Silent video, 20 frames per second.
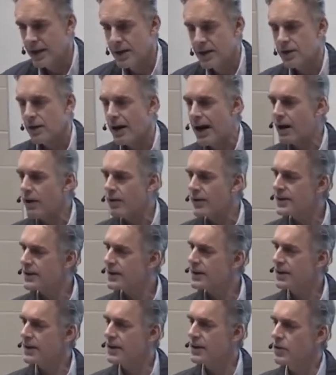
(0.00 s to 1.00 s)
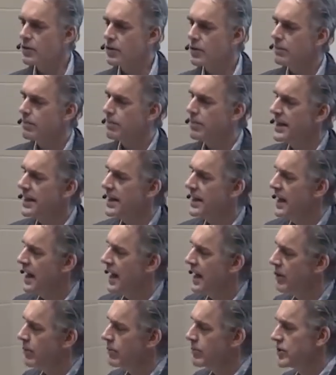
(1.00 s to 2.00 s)
so how is it that you can be
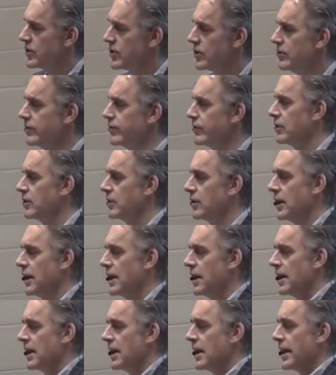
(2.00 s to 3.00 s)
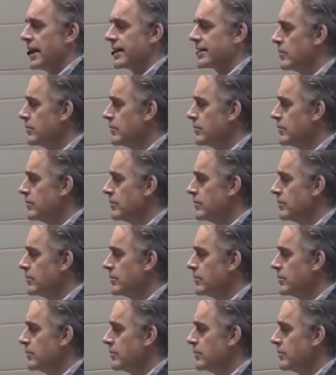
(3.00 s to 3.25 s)
an observer? It's